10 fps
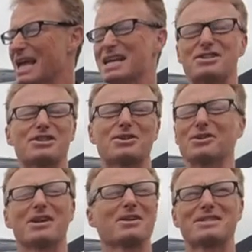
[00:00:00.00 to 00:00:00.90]
It's just
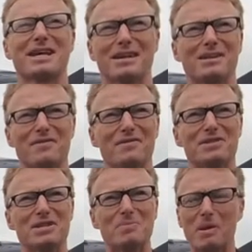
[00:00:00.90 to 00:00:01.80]
got little subtle differences,